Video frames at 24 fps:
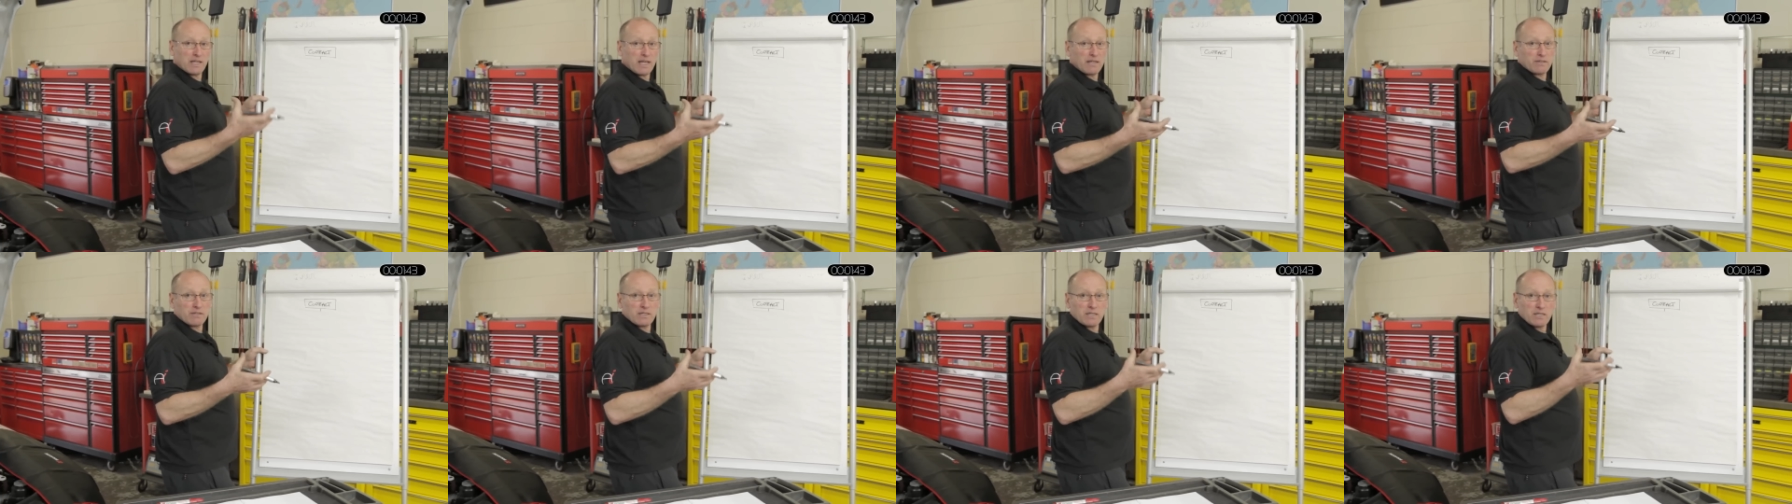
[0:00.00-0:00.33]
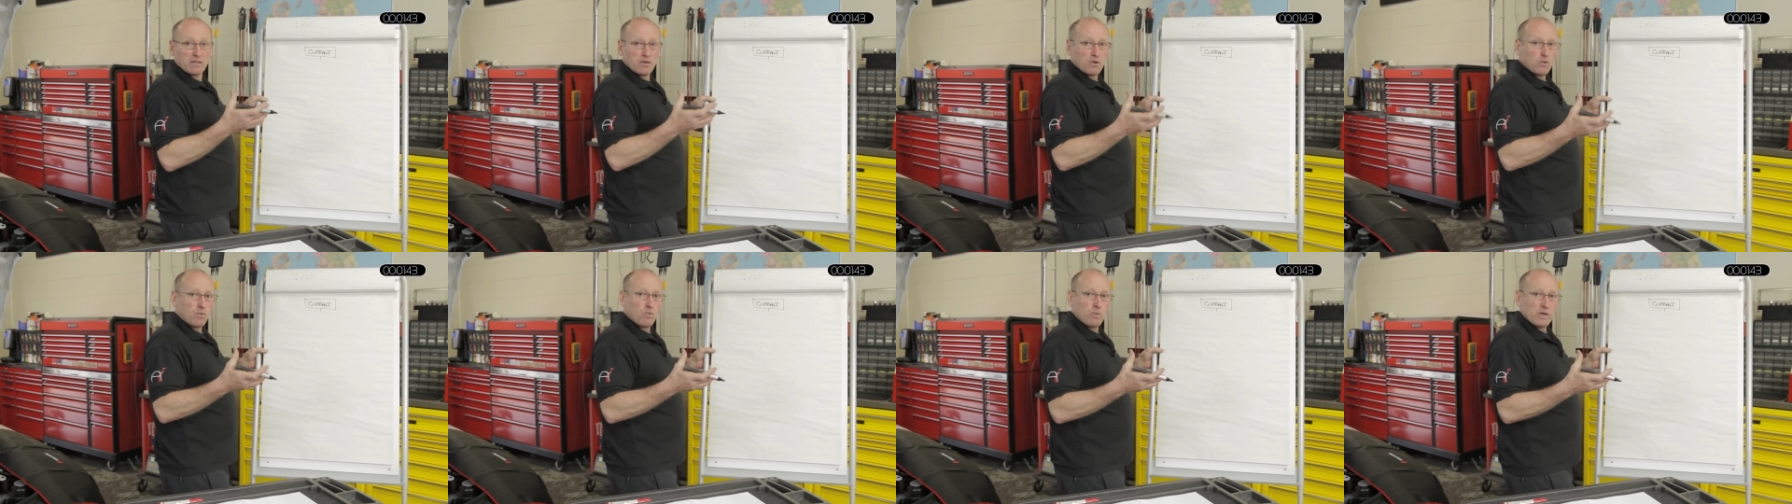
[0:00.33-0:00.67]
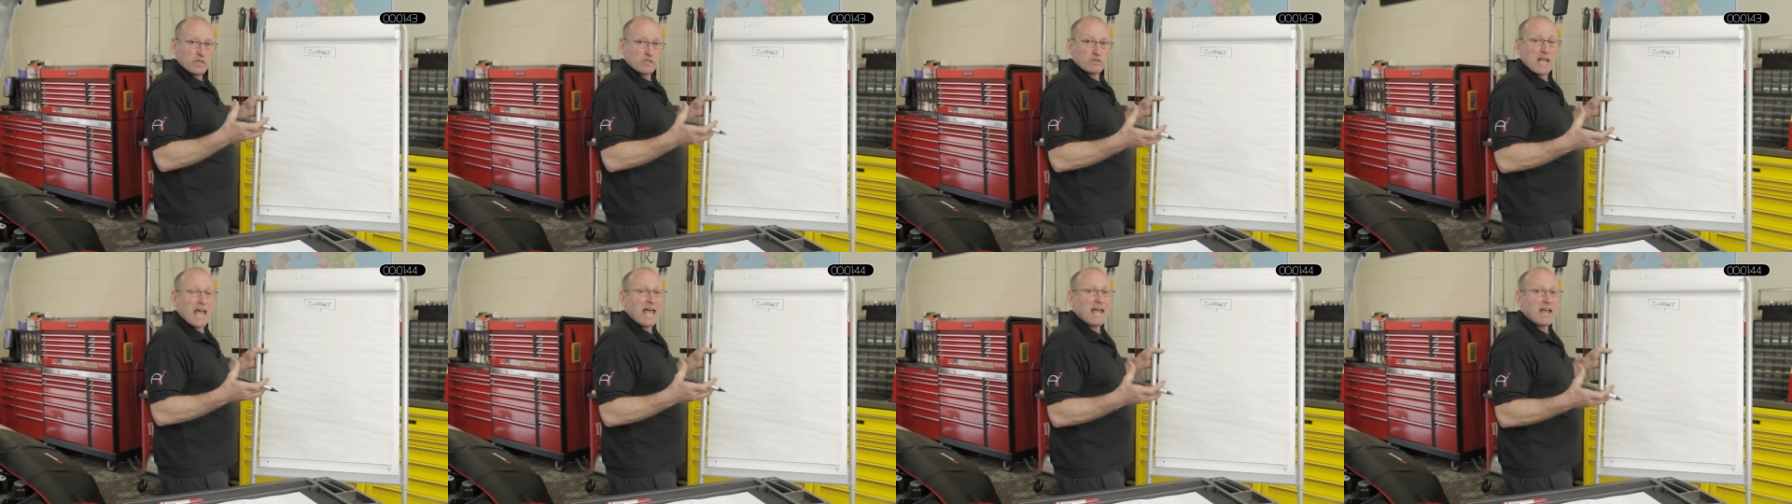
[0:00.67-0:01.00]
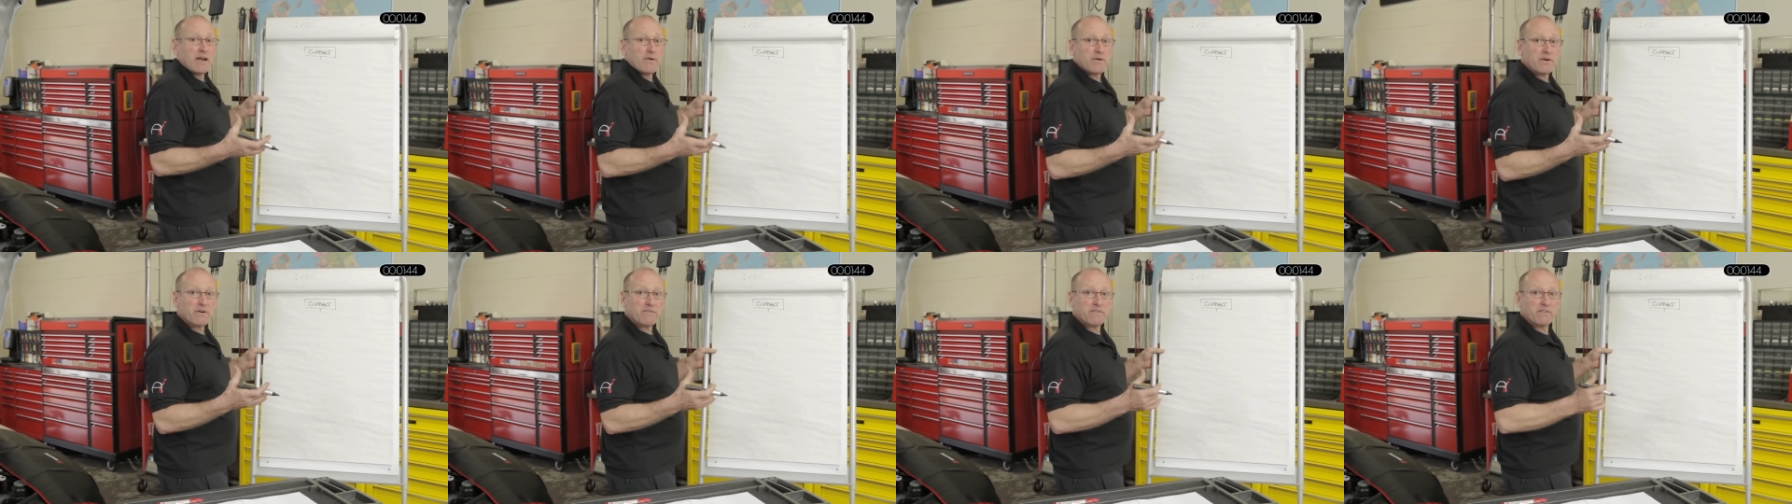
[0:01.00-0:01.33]
and which
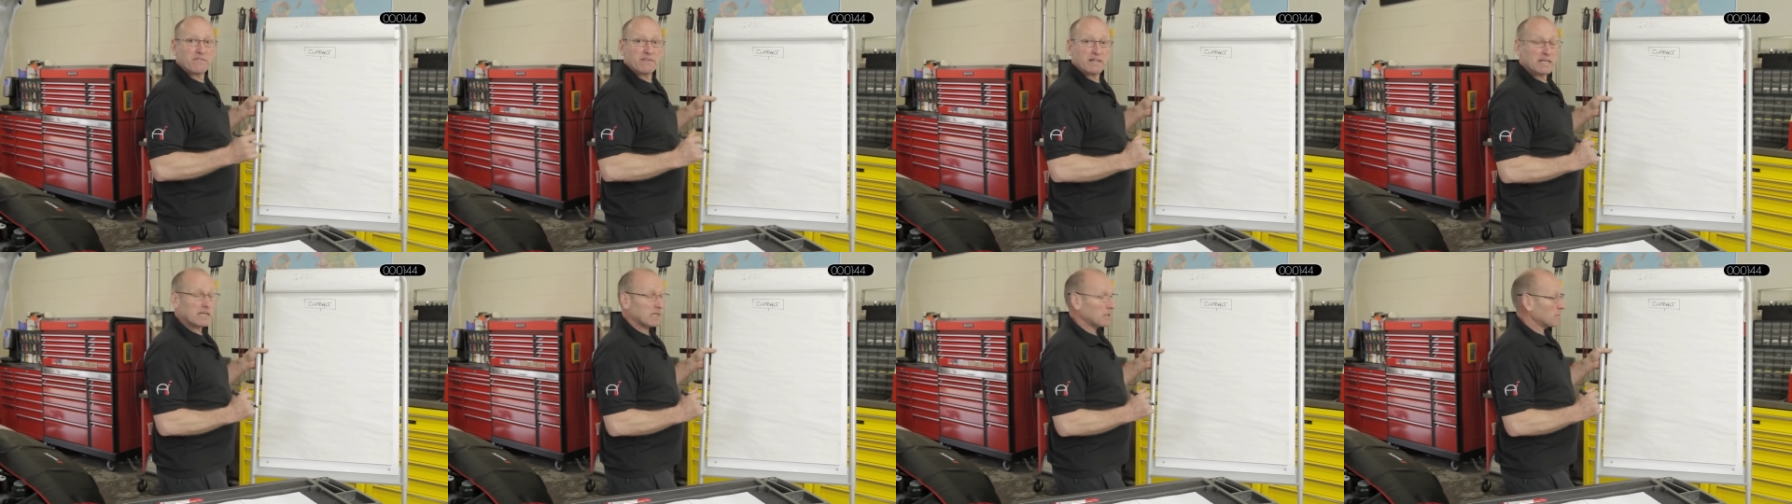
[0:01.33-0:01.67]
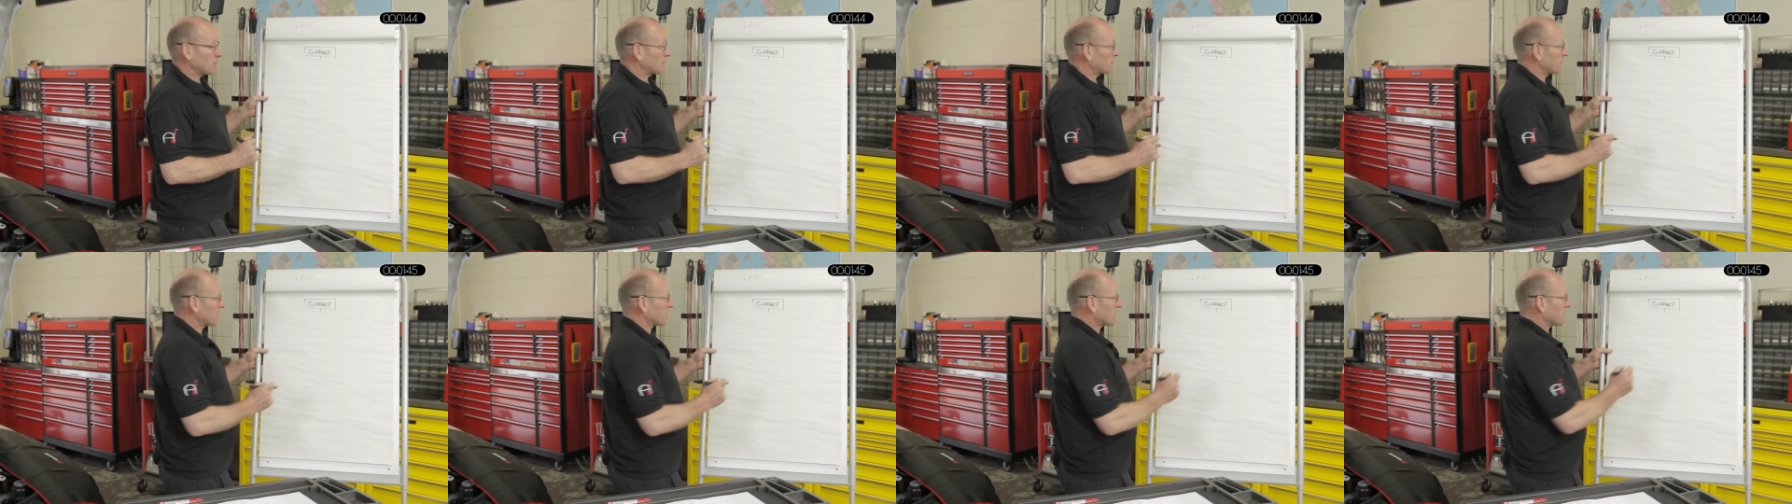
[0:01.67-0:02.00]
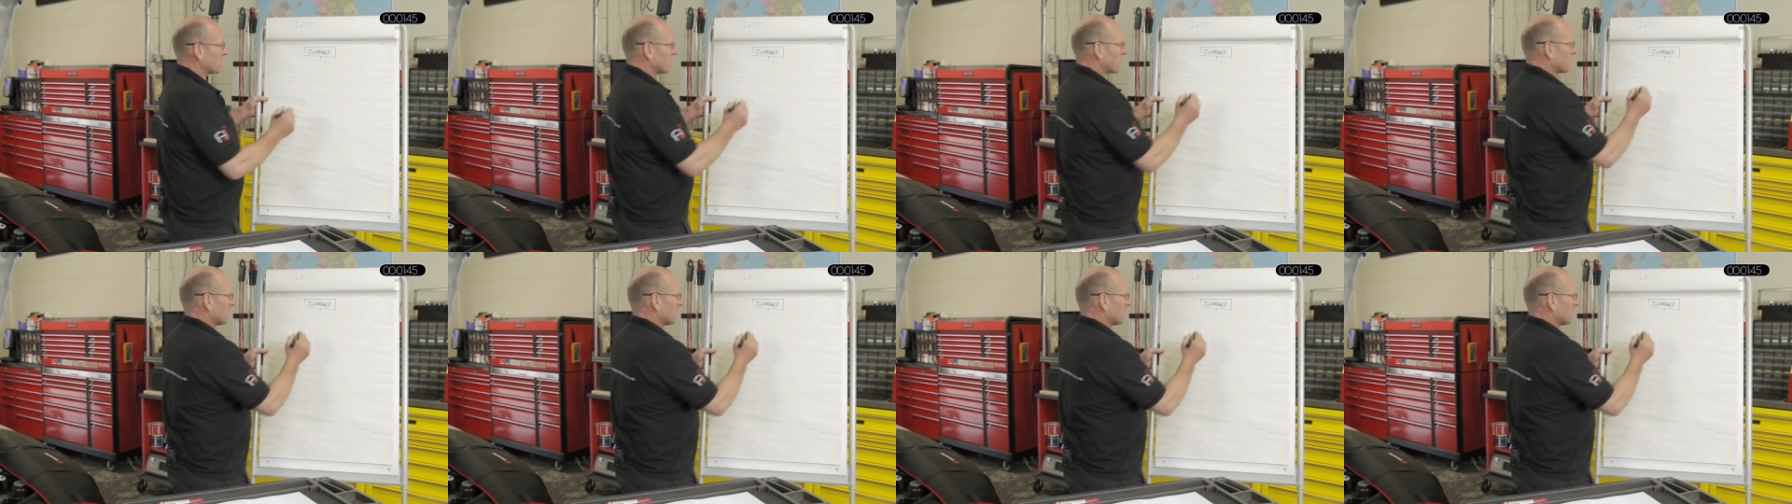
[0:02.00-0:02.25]
area of the vehicle we're working